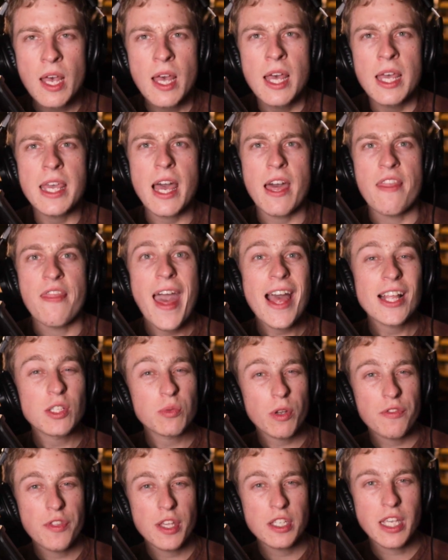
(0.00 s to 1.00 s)
Yeah, that's
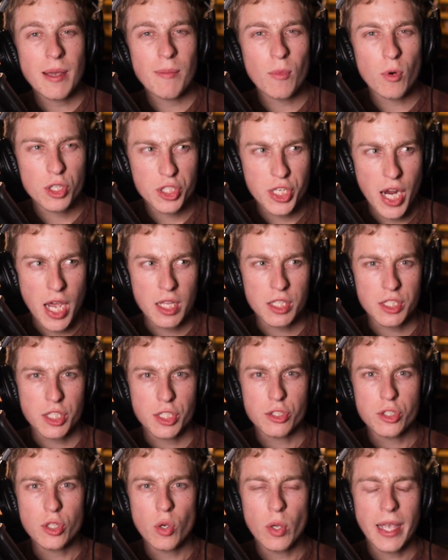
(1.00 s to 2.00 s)
where things get more
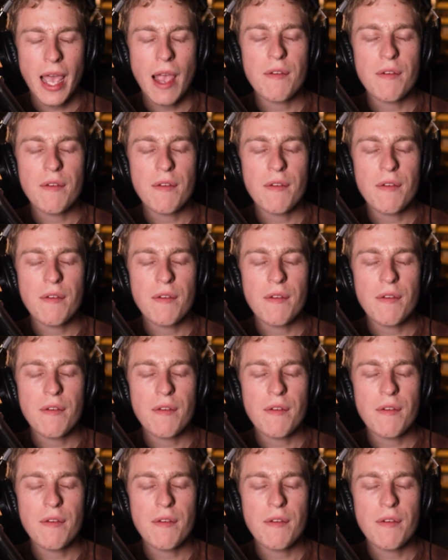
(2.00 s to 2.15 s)
challenging. So like